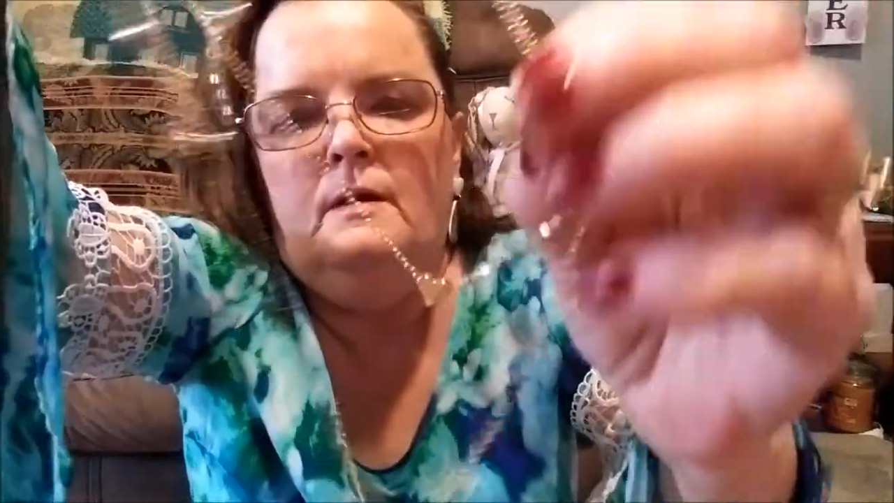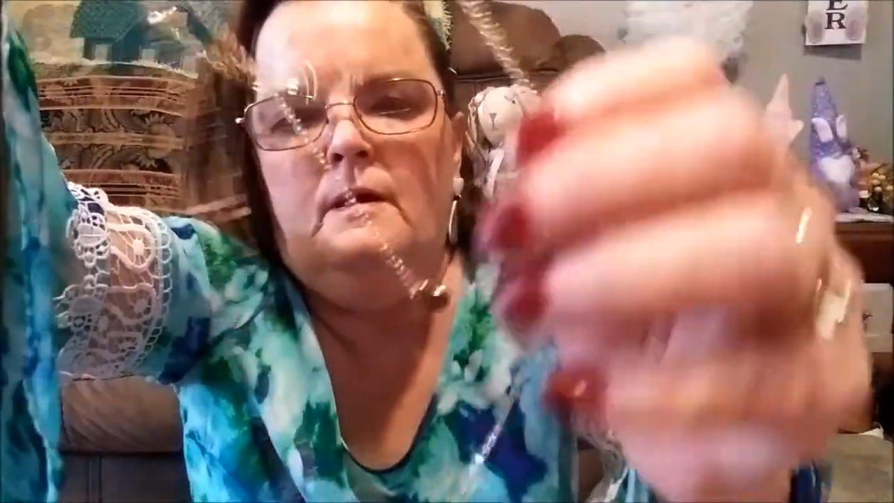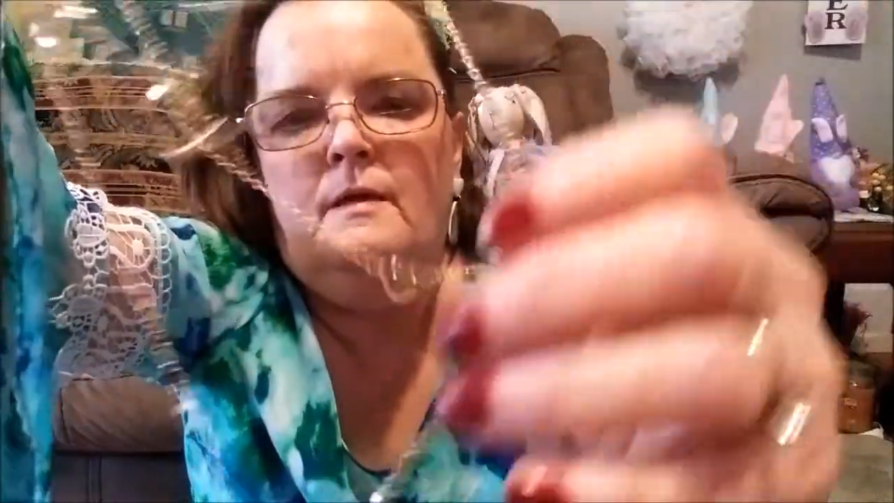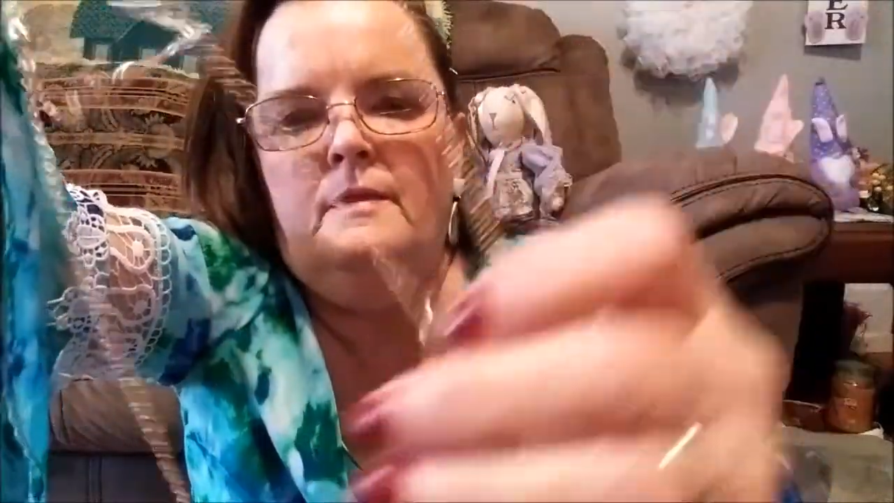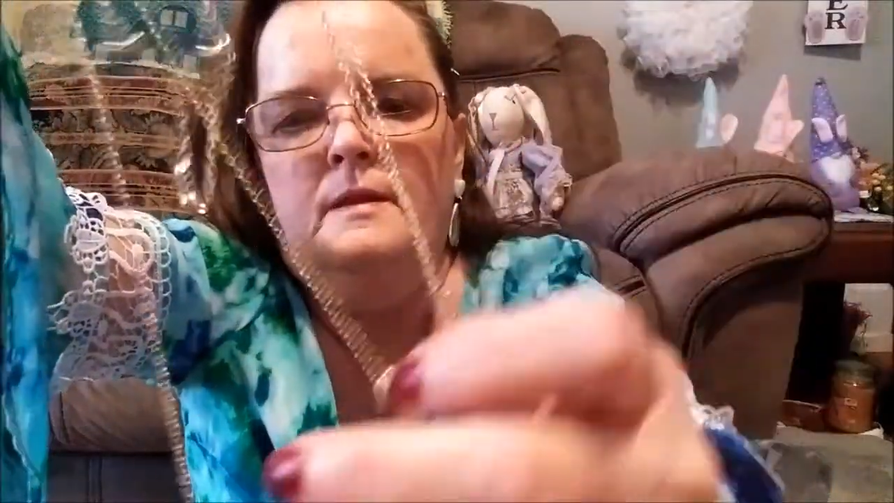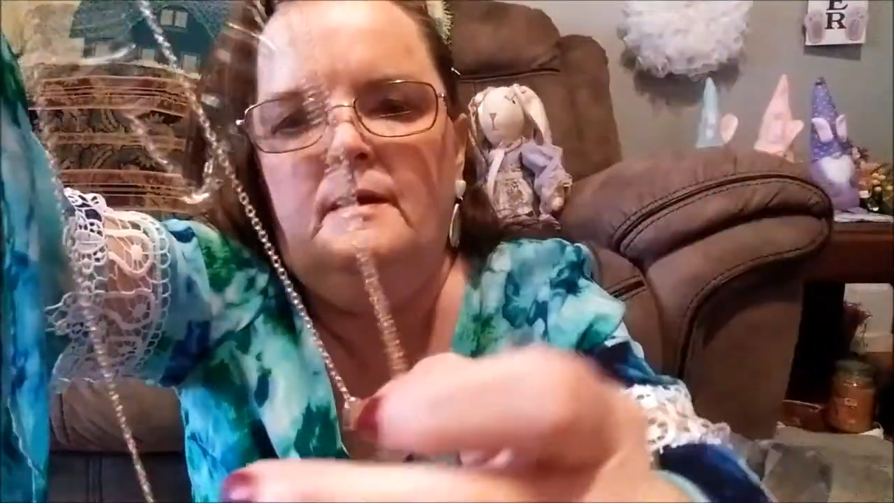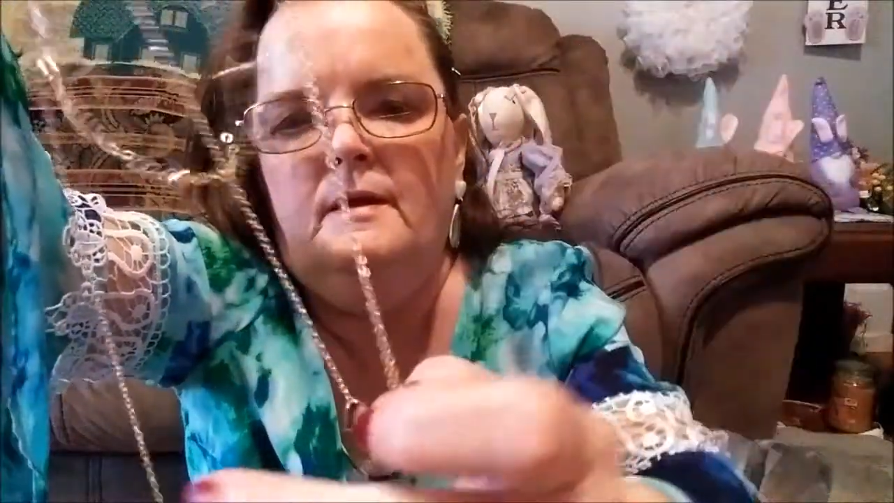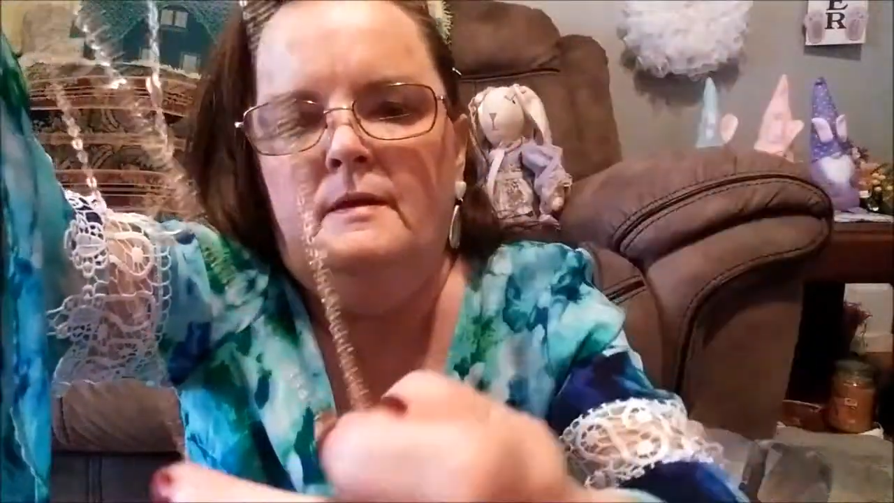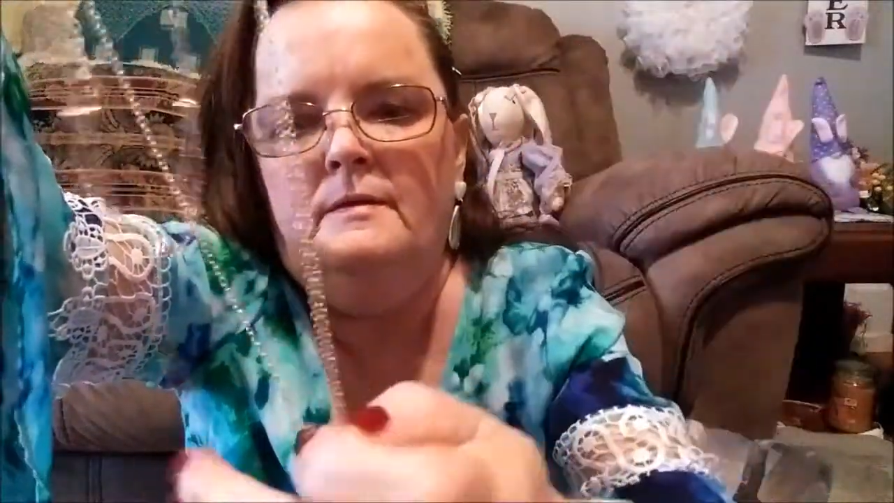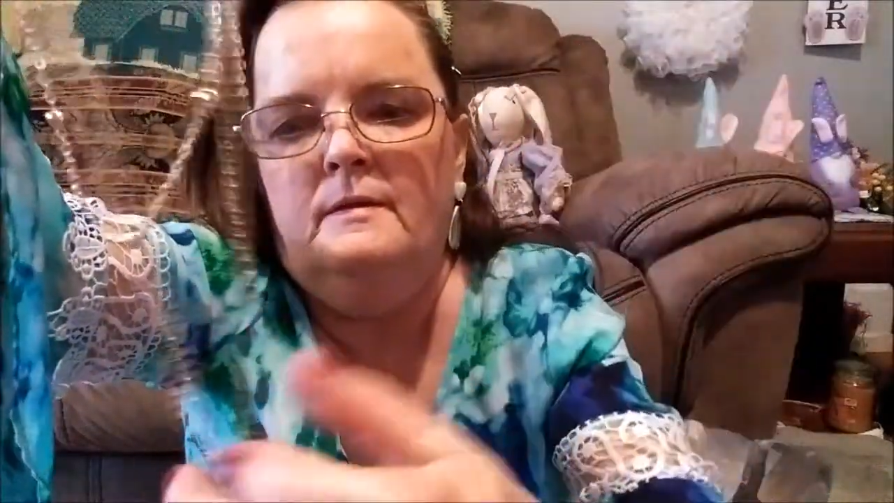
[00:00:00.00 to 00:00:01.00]
And
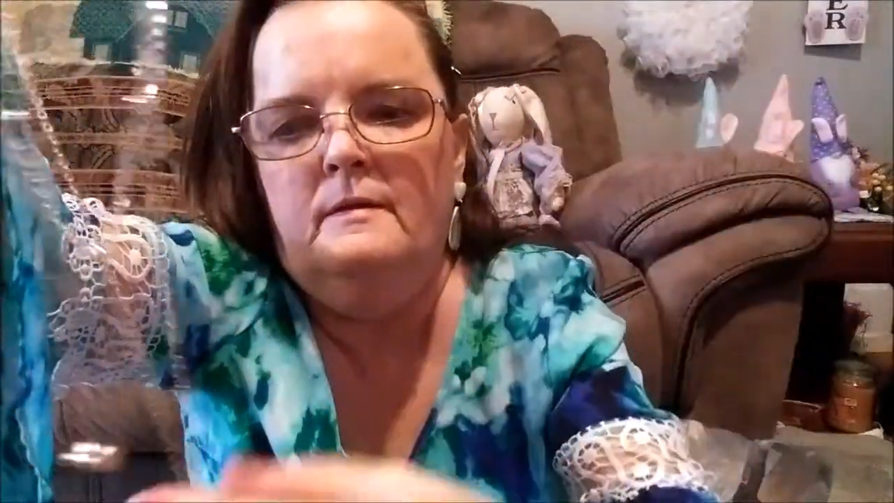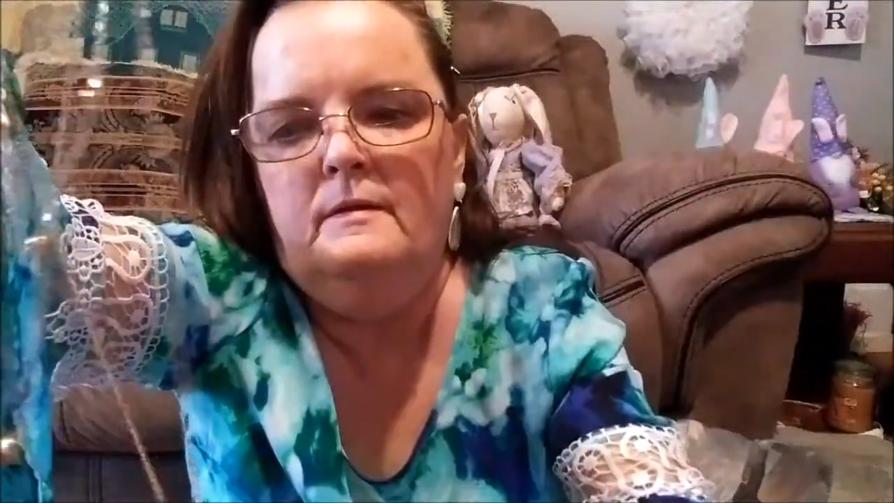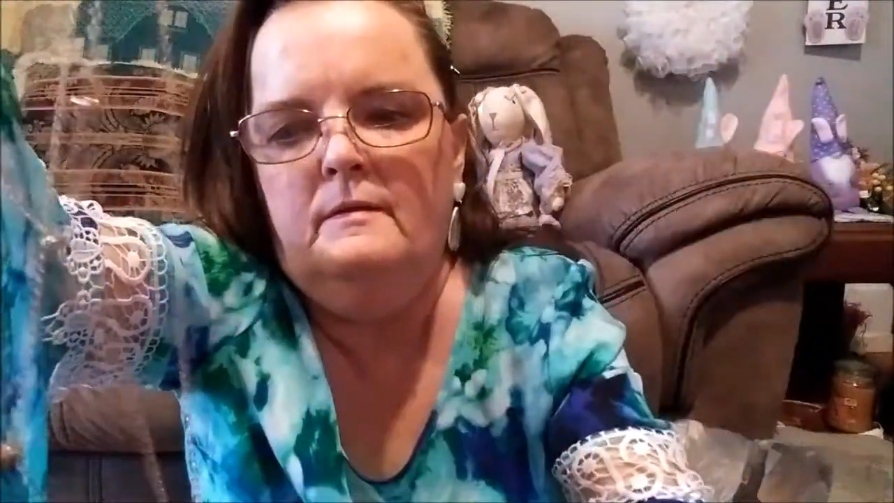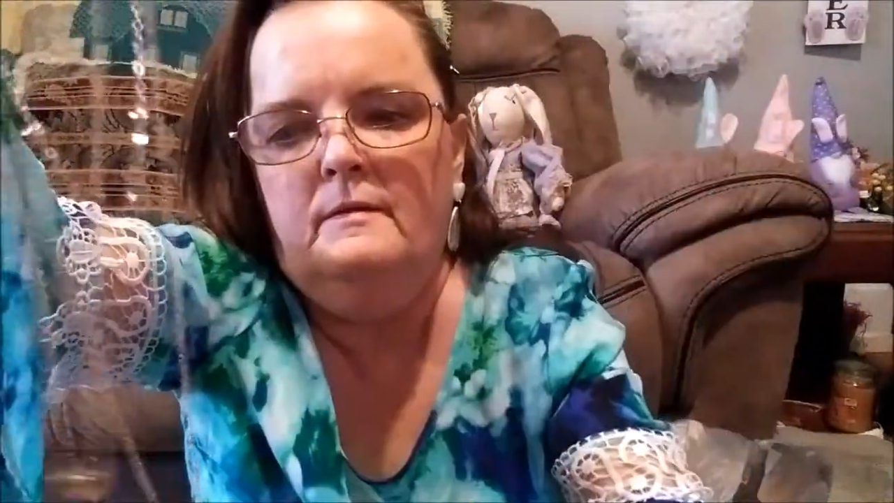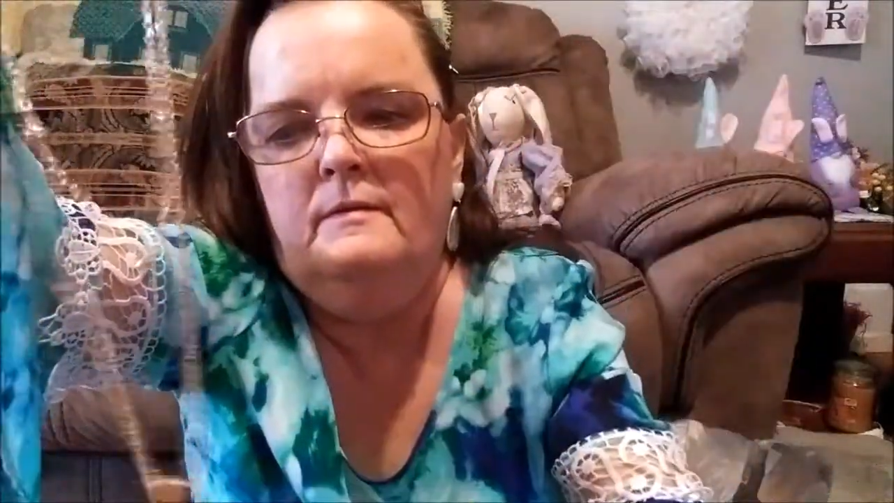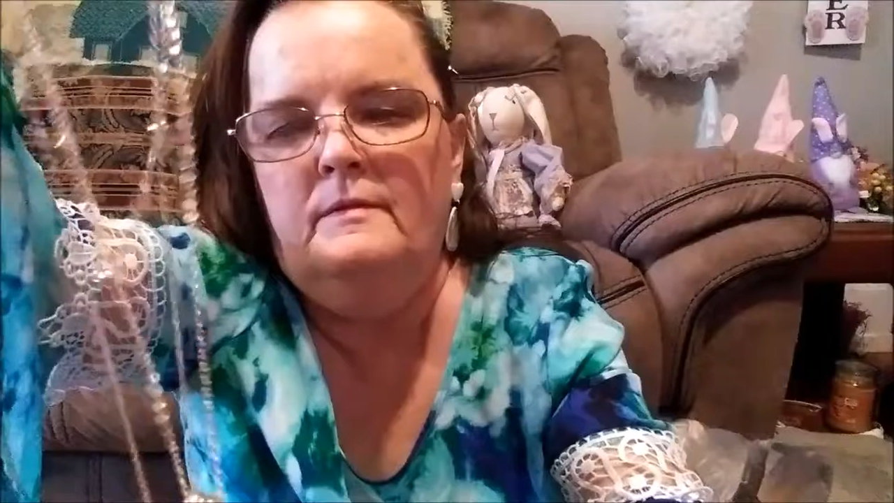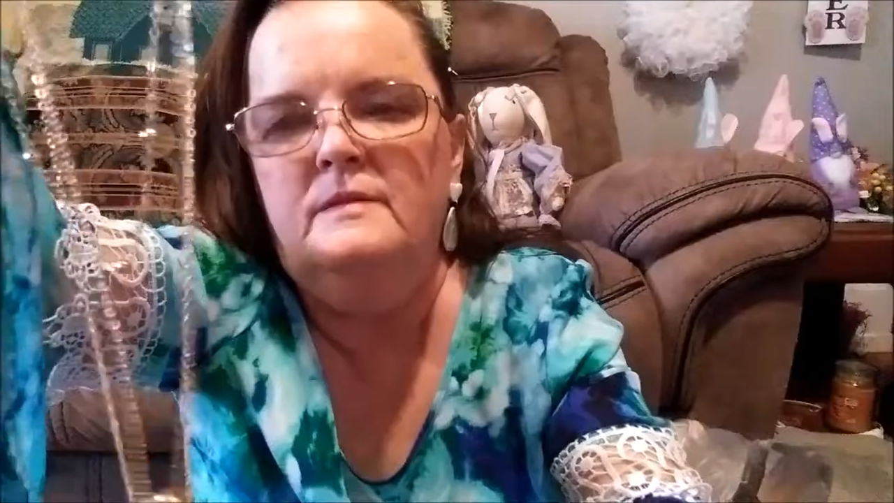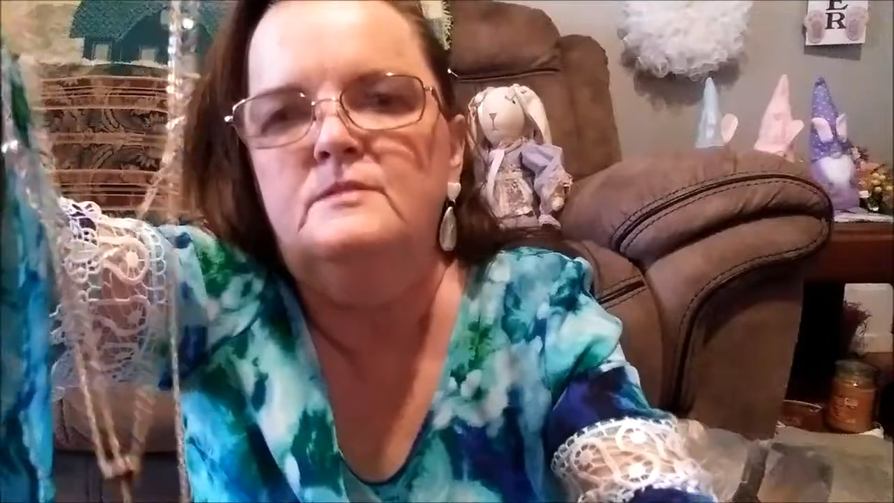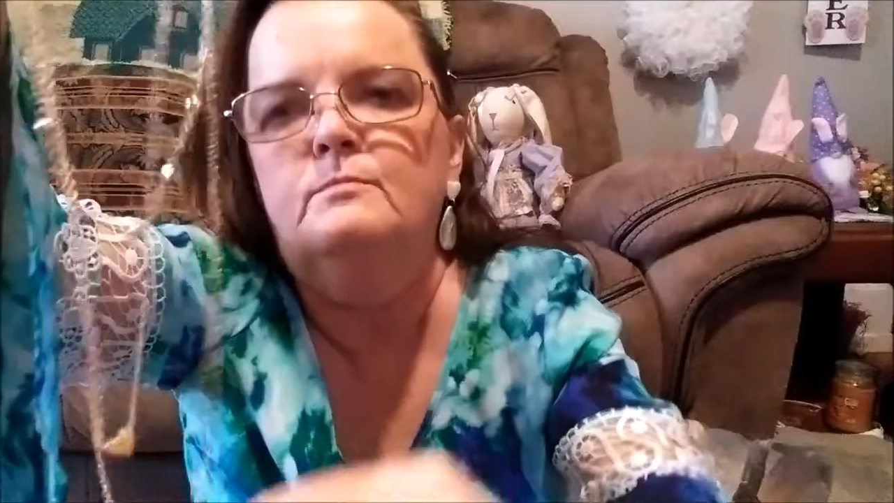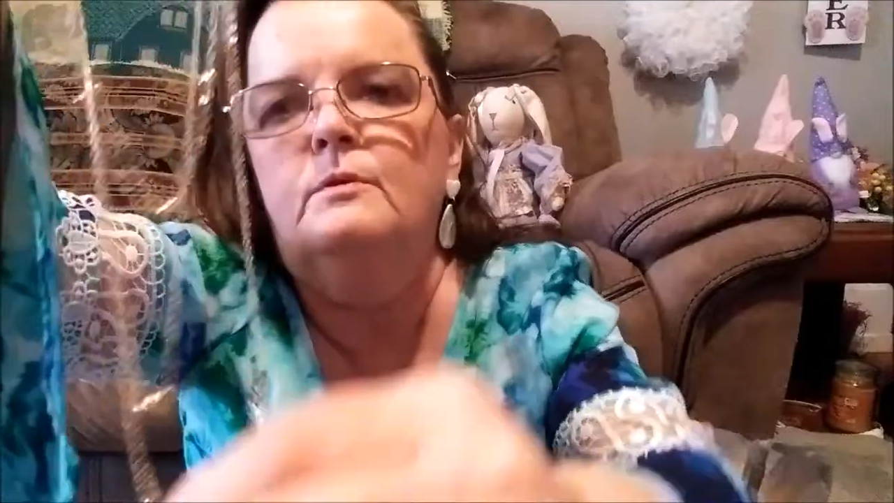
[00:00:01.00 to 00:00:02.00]
then
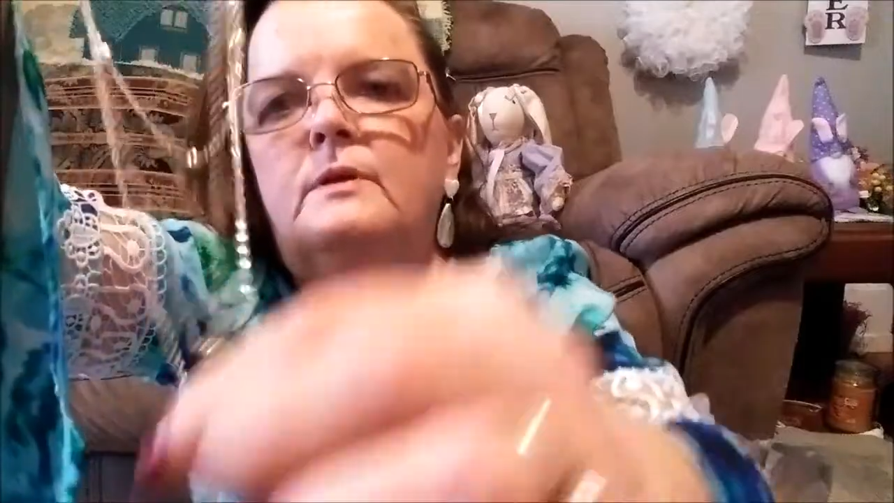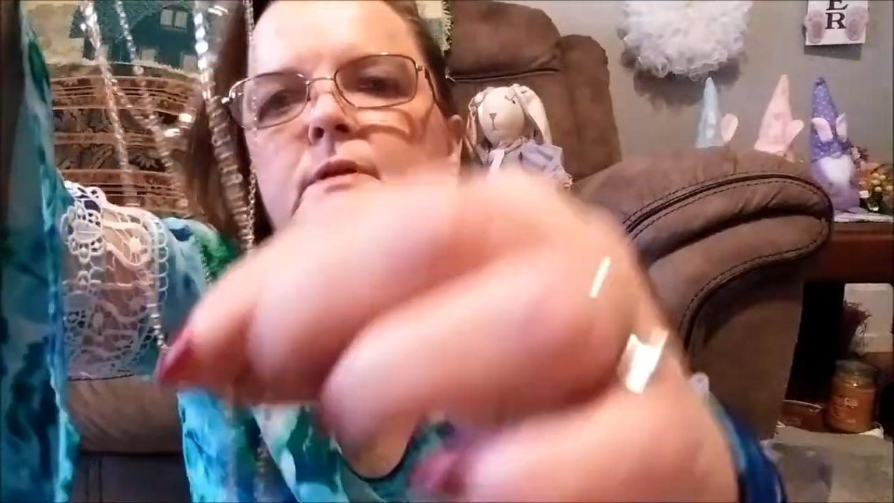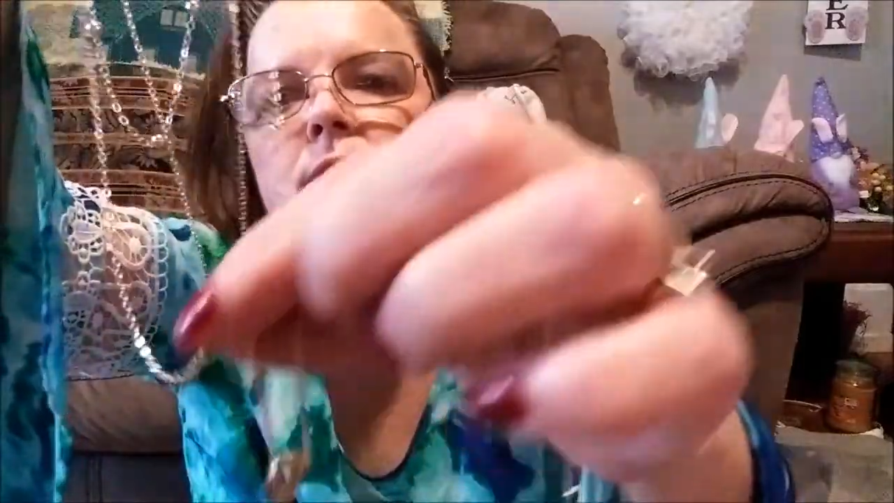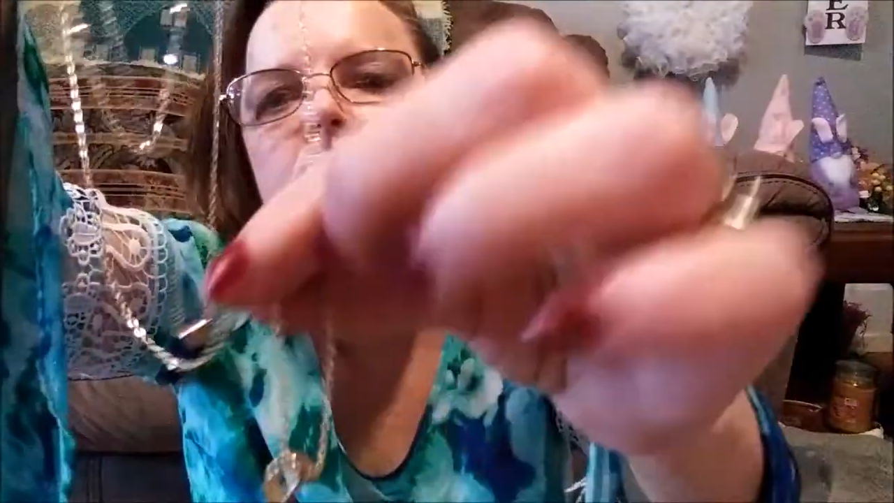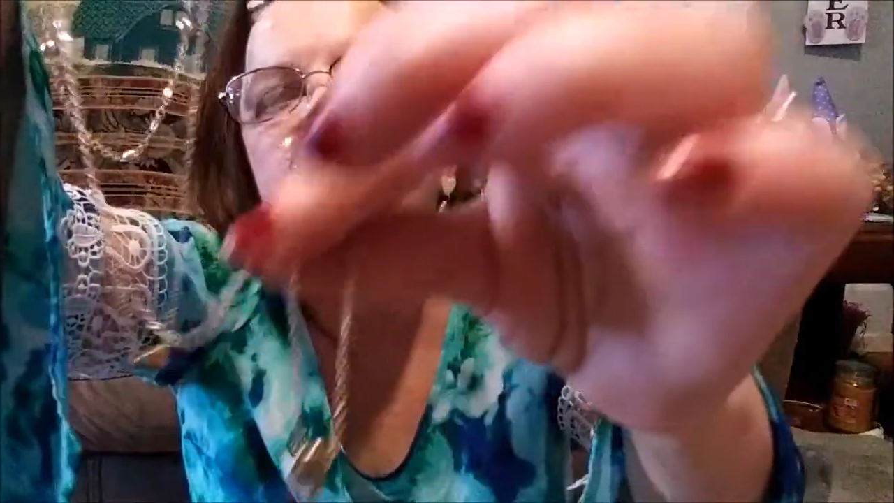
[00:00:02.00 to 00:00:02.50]
this one